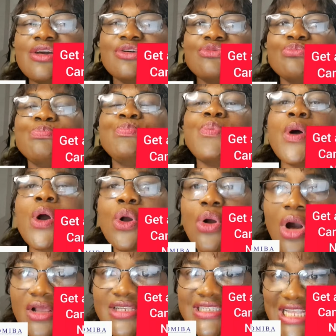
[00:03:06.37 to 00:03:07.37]

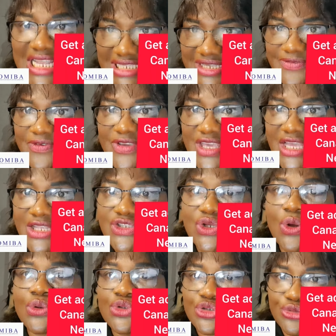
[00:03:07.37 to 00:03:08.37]
bogus certificate
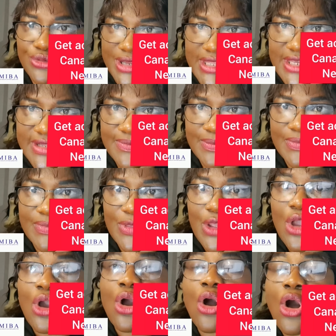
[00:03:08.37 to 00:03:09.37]
or training.
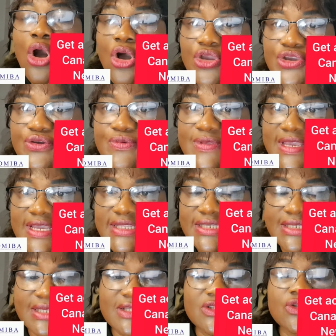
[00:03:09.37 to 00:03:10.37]
All you
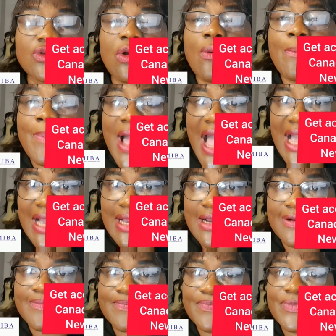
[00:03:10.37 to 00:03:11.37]
need is your bag
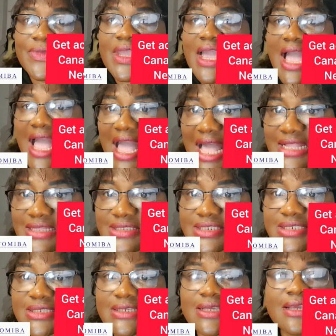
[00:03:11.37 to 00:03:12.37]
and
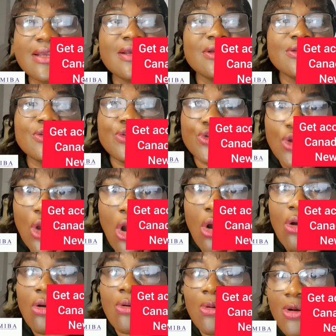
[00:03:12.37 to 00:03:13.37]

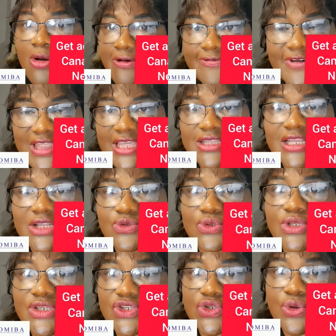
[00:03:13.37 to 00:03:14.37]
your offer letter to
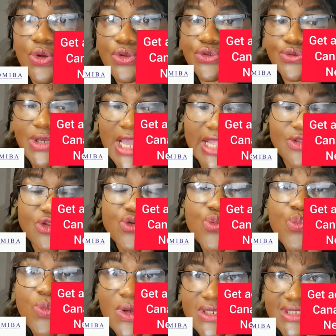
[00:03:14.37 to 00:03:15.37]
this country, and you
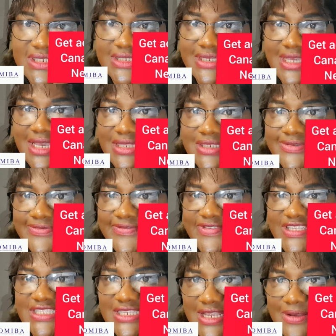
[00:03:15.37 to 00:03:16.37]
must get a
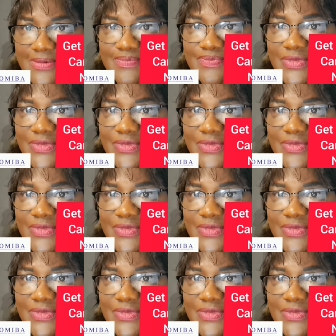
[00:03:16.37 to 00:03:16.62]
visa.